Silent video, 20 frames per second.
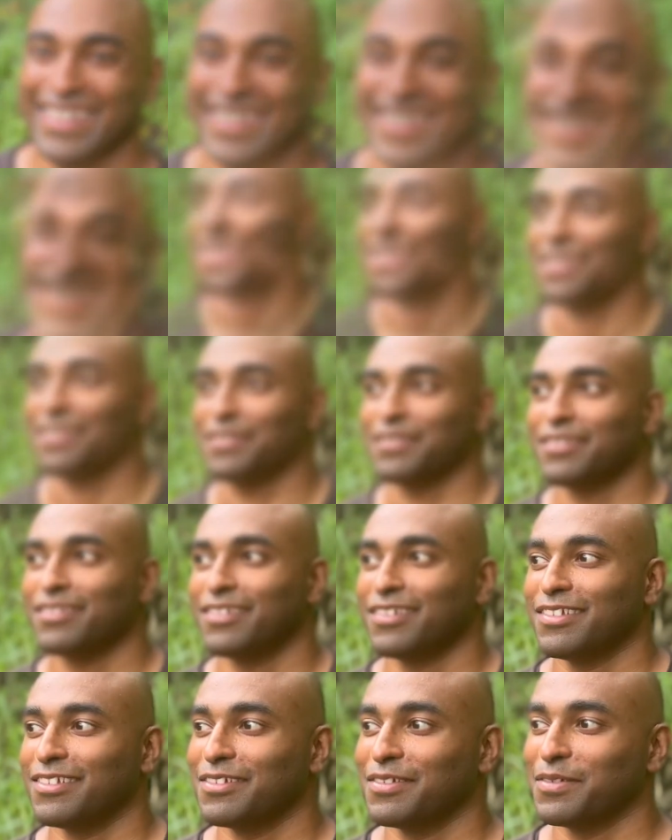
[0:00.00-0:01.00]
Yeah,
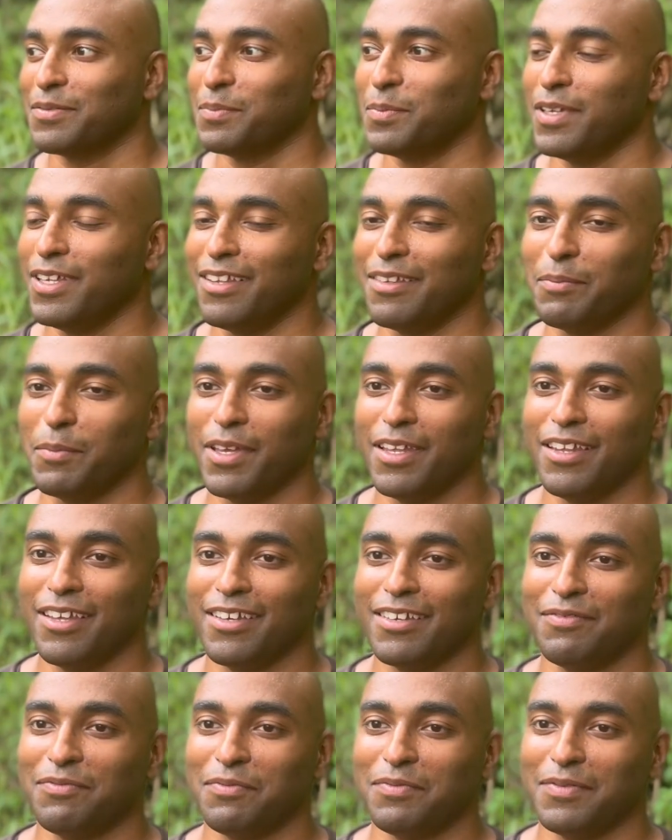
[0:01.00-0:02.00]
meaning
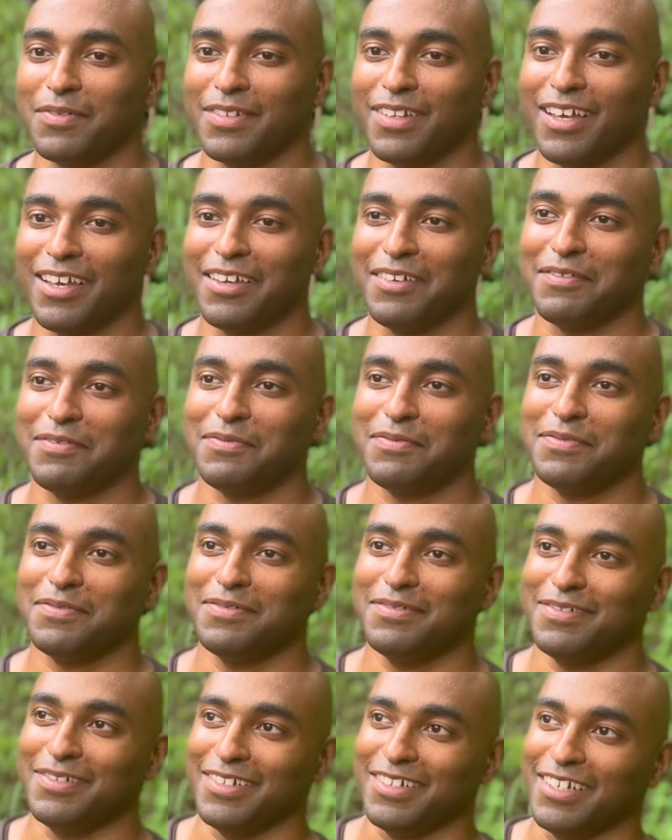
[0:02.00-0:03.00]
of life
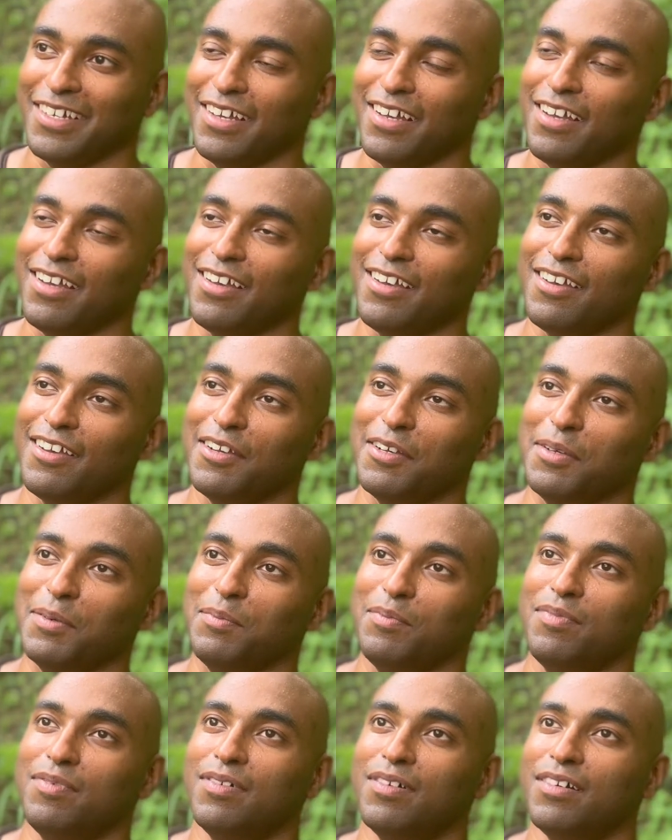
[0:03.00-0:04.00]

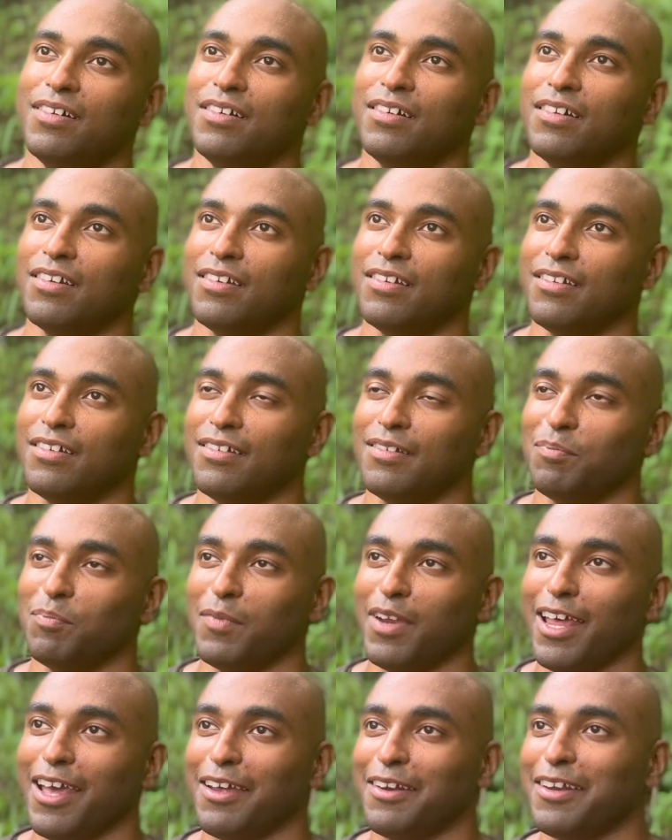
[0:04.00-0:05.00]

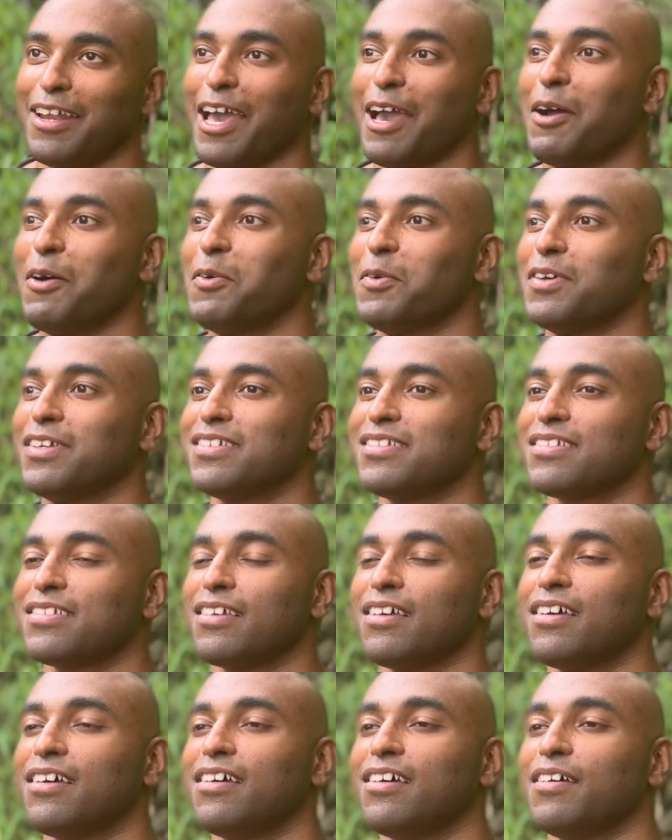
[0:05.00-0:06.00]
now is
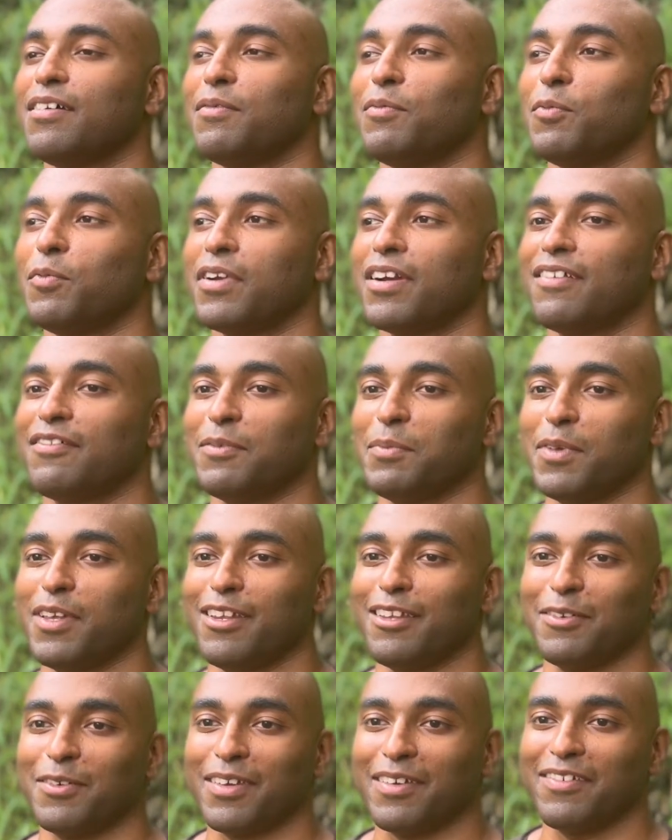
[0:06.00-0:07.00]
whatever
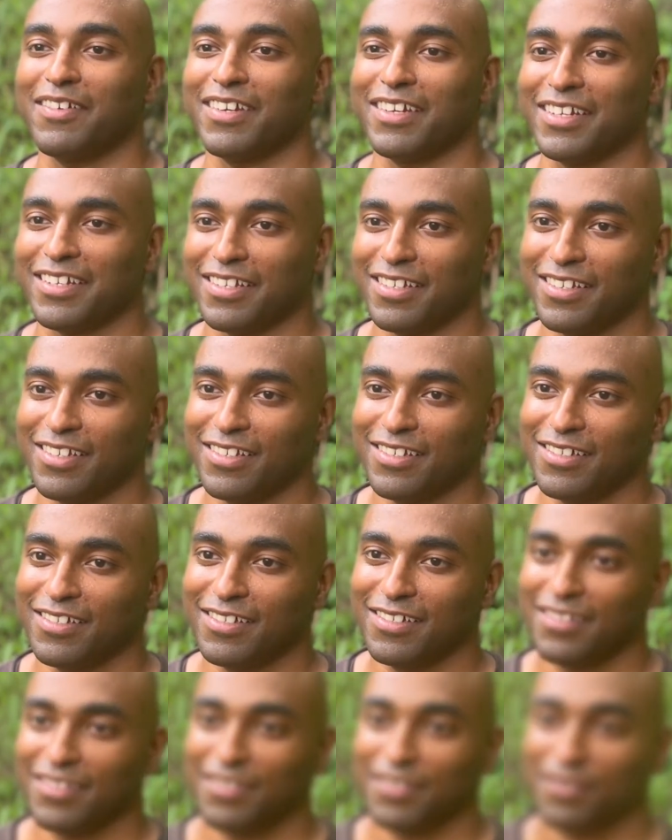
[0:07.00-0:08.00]
meaning you give it.
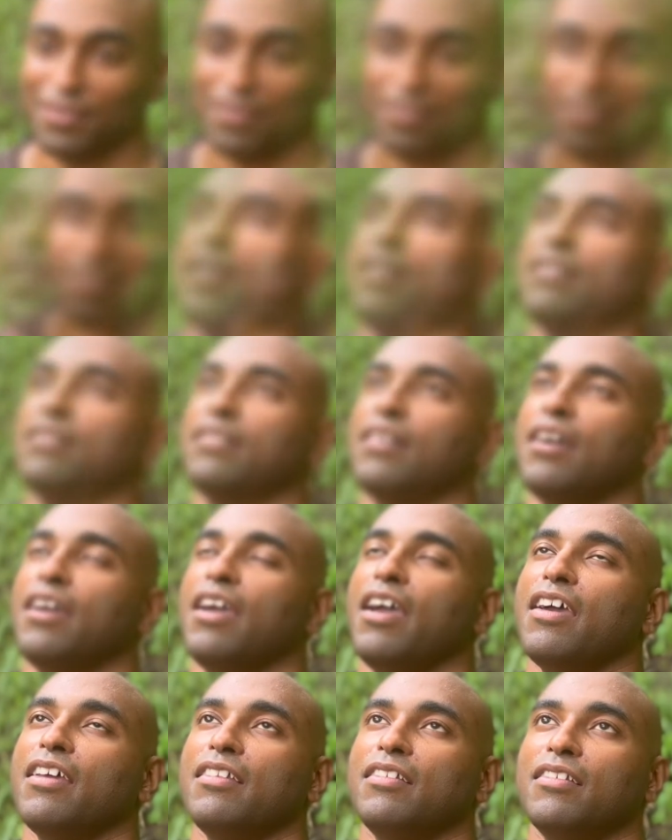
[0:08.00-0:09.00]
Yeah, I
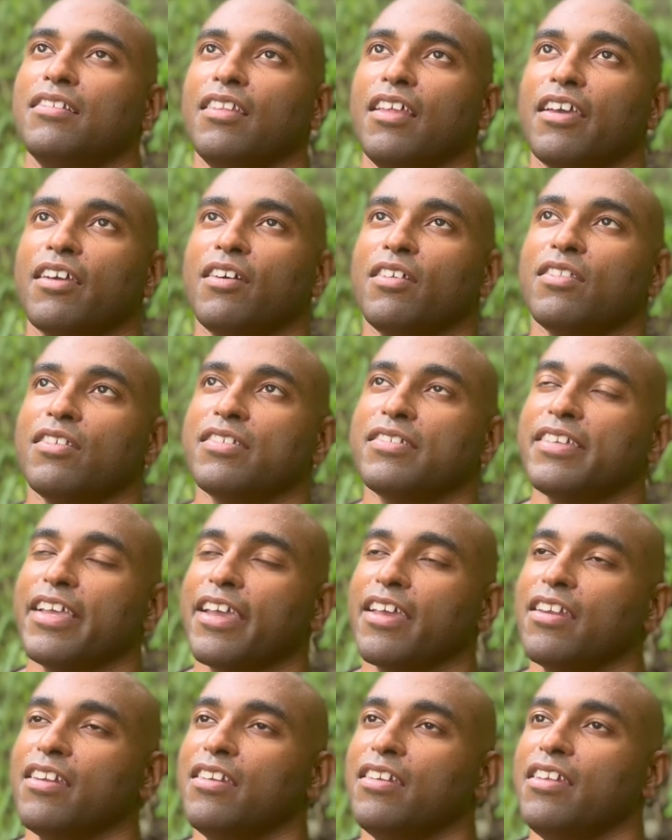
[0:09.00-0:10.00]
had like on the
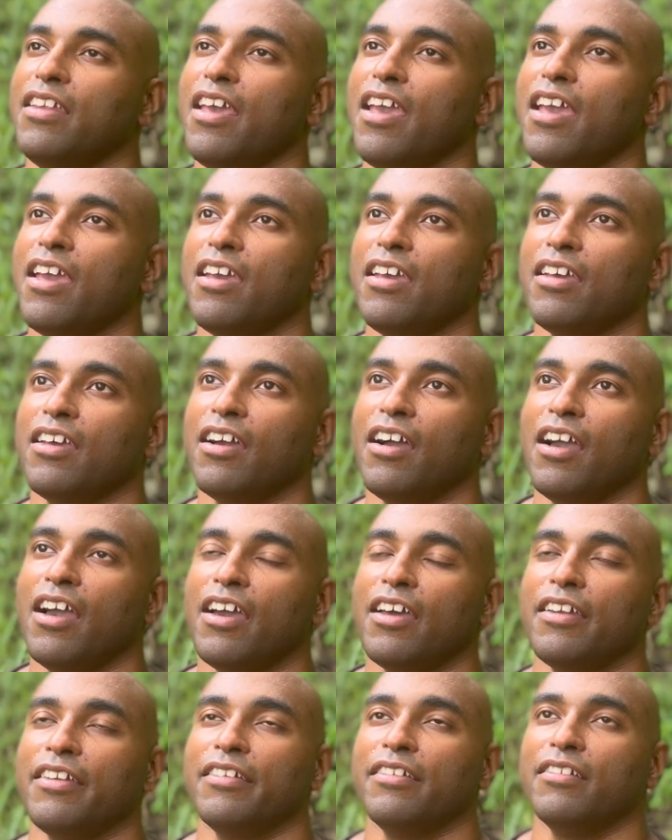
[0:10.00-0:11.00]
second day, I had